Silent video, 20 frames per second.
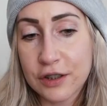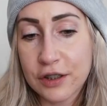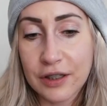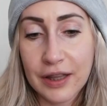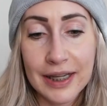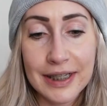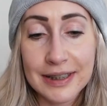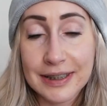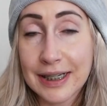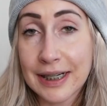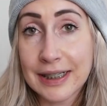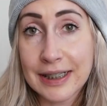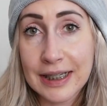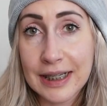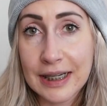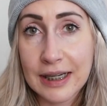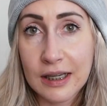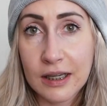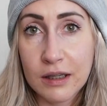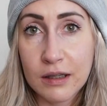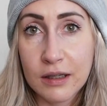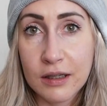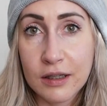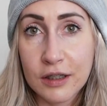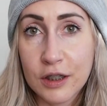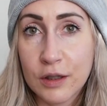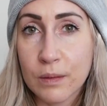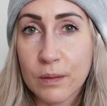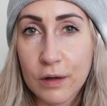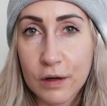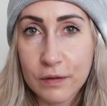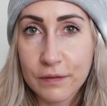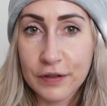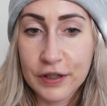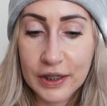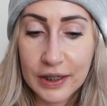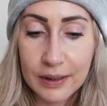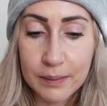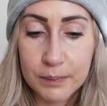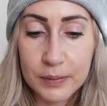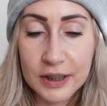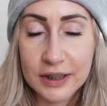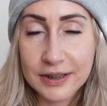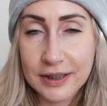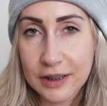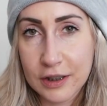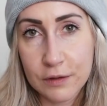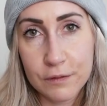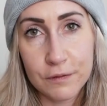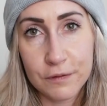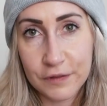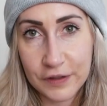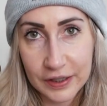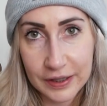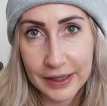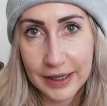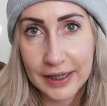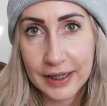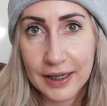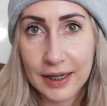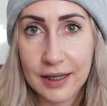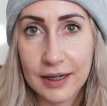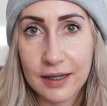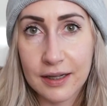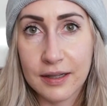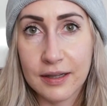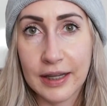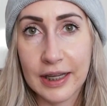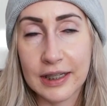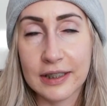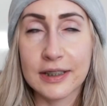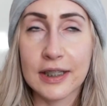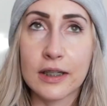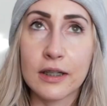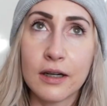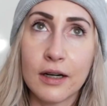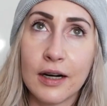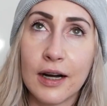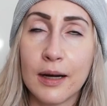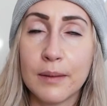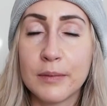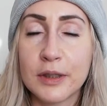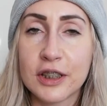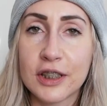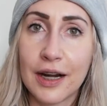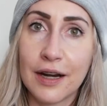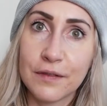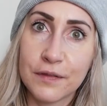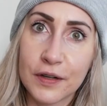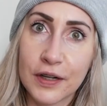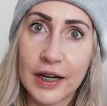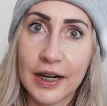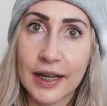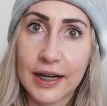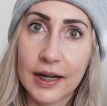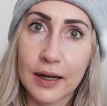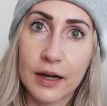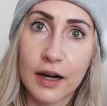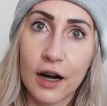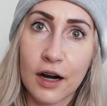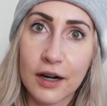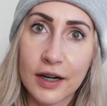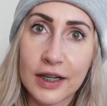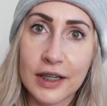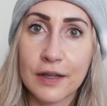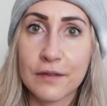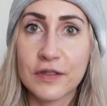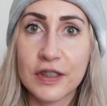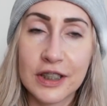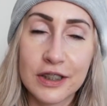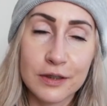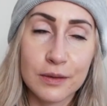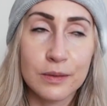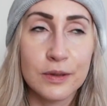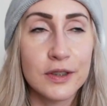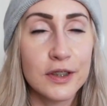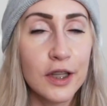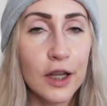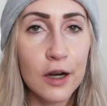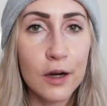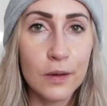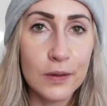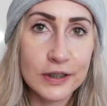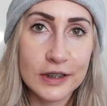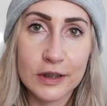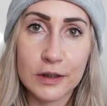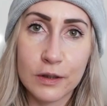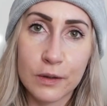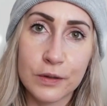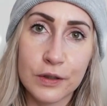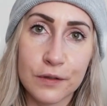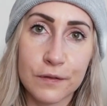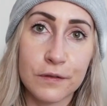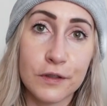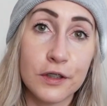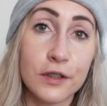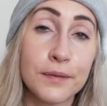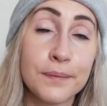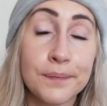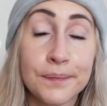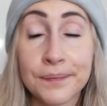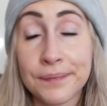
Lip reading: you're like done eating. You don't overeat because like you don't feel like it. Like it's like, oh, how much effort. Like I already have to eat so slow and so you know you're full.